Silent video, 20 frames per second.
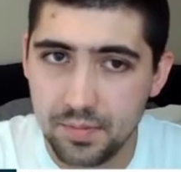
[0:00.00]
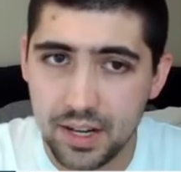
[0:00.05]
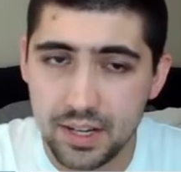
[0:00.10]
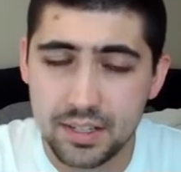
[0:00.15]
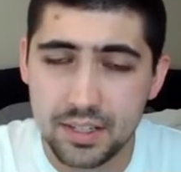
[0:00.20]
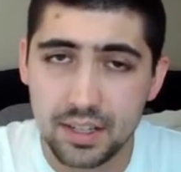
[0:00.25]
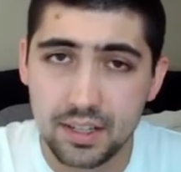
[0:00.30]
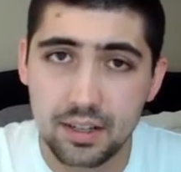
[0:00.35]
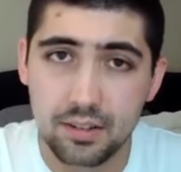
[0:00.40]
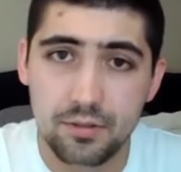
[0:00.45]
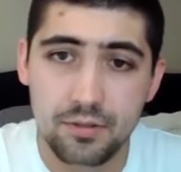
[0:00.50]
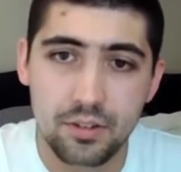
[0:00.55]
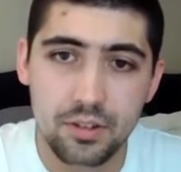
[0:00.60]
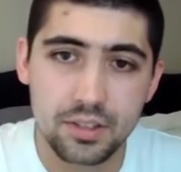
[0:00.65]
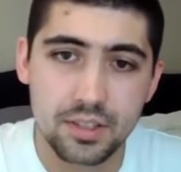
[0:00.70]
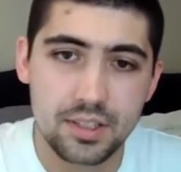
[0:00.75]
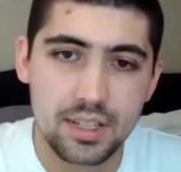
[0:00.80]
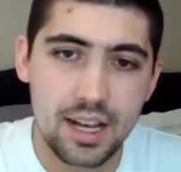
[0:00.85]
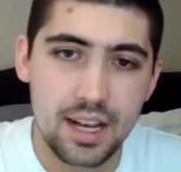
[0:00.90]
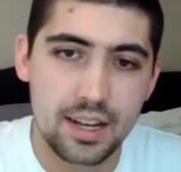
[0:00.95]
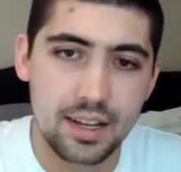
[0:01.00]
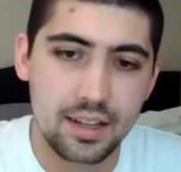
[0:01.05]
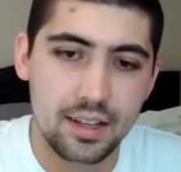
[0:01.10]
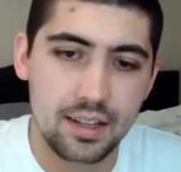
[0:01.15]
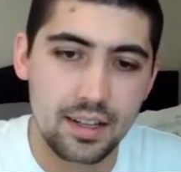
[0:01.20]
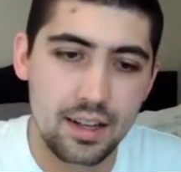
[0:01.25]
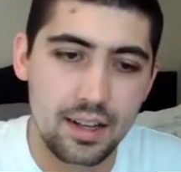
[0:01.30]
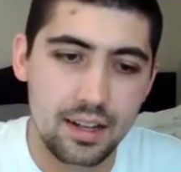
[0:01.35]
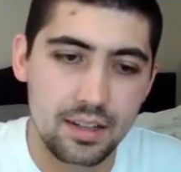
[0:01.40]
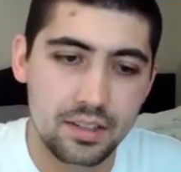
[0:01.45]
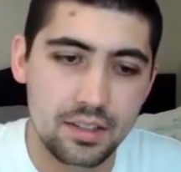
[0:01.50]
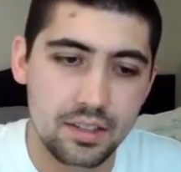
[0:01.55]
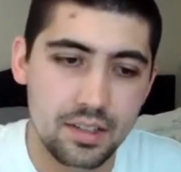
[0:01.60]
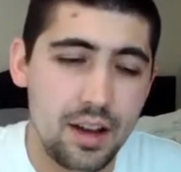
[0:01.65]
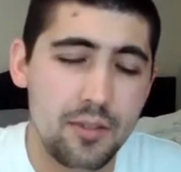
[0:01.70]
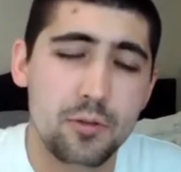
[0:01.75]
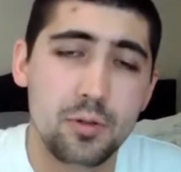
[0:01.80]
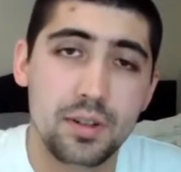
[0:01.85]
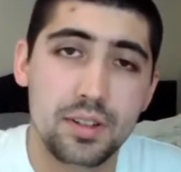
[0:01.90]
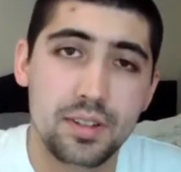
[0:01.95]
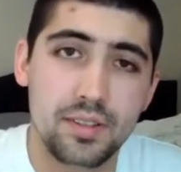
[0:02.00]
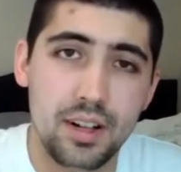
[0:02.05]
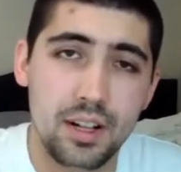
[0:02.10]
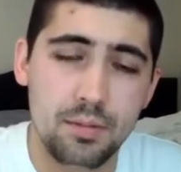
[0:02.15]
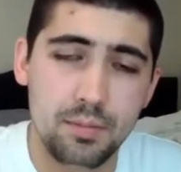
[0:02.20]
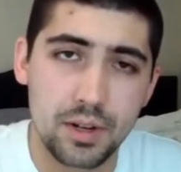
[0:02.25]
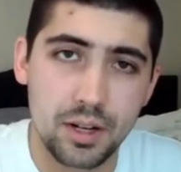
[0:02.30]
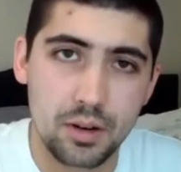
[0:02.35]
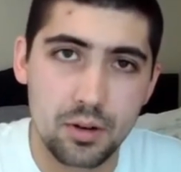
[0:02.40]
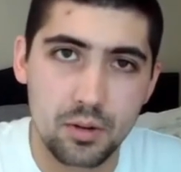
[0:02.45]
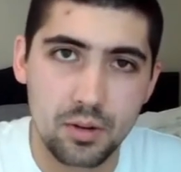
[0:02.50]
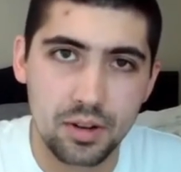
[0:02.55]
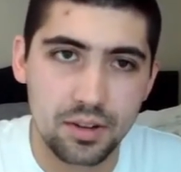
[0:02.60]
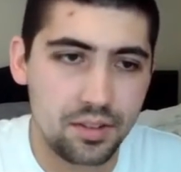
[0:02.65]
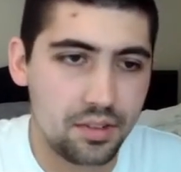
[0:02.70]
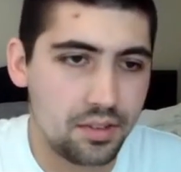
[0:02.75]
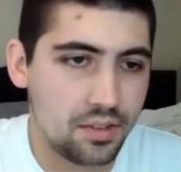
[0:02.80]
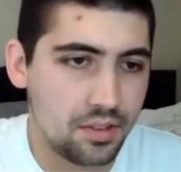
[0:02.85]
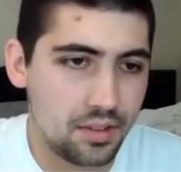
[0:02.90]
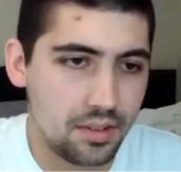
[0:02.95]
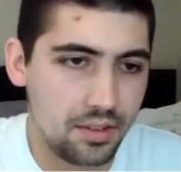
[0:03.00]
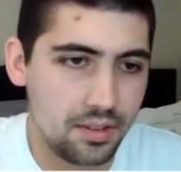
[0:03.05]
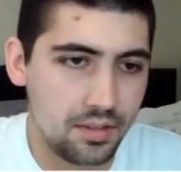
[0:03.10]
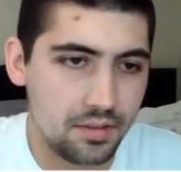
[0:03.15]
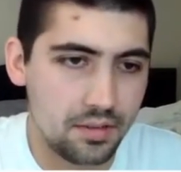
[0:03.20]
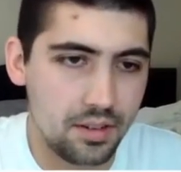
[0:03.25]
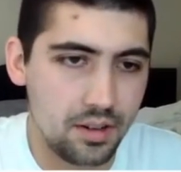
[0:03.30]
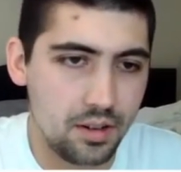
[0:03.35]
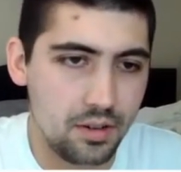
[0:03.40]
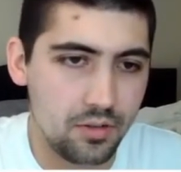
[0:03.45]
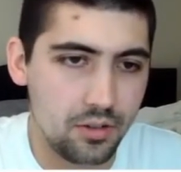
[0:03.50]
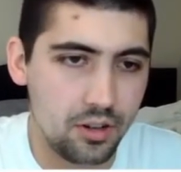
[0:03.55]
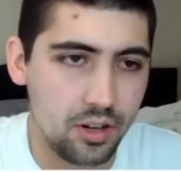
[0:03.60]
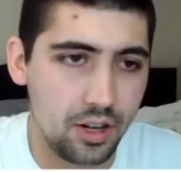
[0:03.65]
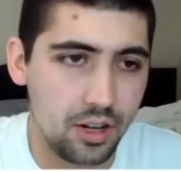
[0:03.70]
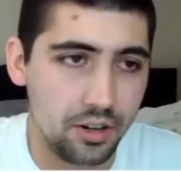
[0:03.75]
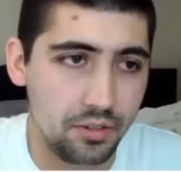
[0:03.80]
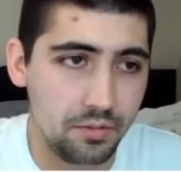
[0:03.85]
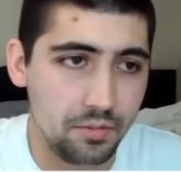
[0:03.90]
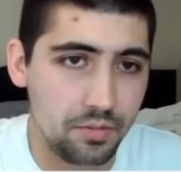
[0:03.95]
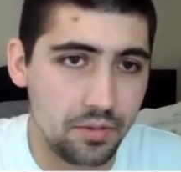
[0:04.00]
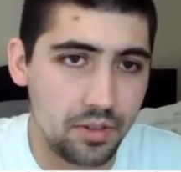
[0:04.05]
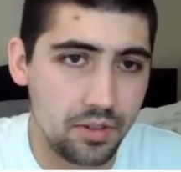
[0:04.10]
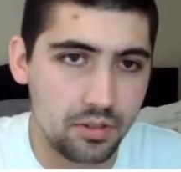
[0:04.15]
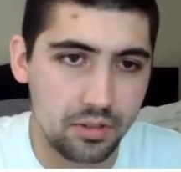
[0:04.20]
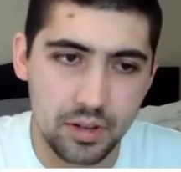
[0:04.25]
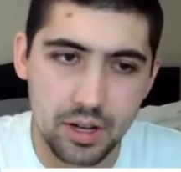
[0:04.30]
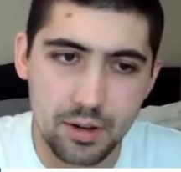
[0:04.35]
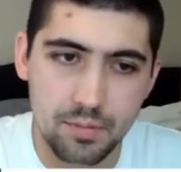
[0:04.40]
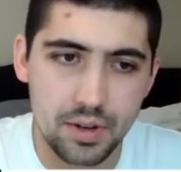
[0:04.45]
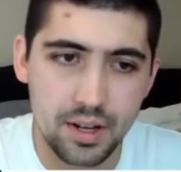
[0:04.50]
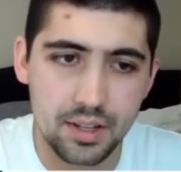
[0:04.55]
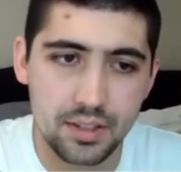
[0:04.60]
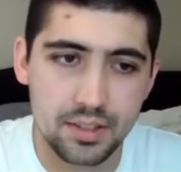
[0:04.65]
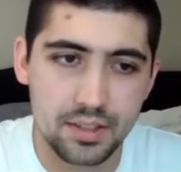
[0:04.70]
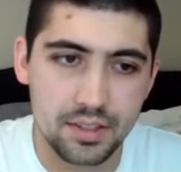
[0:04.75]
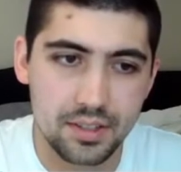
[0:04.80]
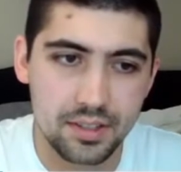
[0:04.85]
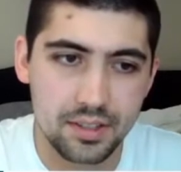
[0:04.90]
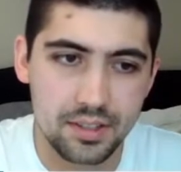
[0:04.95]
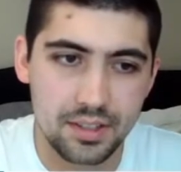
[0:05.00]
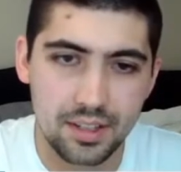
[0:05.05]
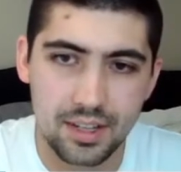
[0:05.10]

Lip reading: took a full stack software development course over 3 months.